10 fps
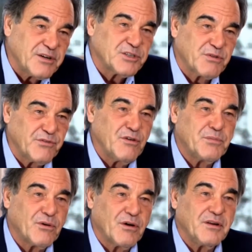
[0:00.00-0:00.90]
Records
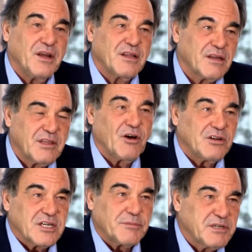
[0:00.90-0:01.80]
Review Board that the
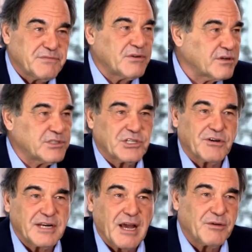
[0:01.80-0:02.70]
autopsy photos
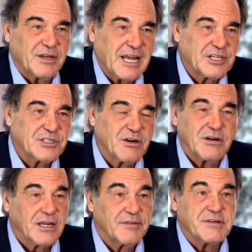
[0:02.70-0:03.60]
that are now in the National
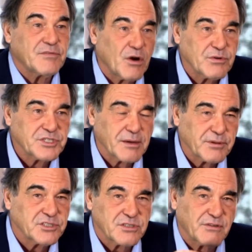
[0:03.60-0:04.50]
Archives have no
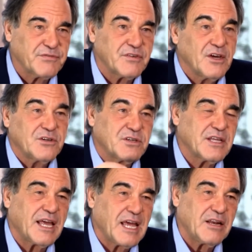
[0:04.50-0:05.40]
resemblance
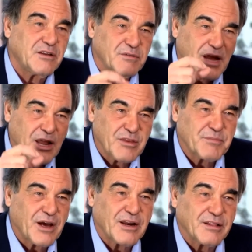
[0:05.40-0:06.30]
to the head and
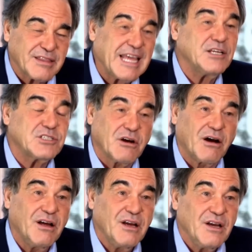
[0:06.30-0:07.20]
the body that they
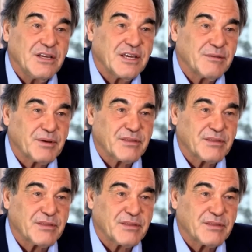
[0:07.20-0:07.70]
saw in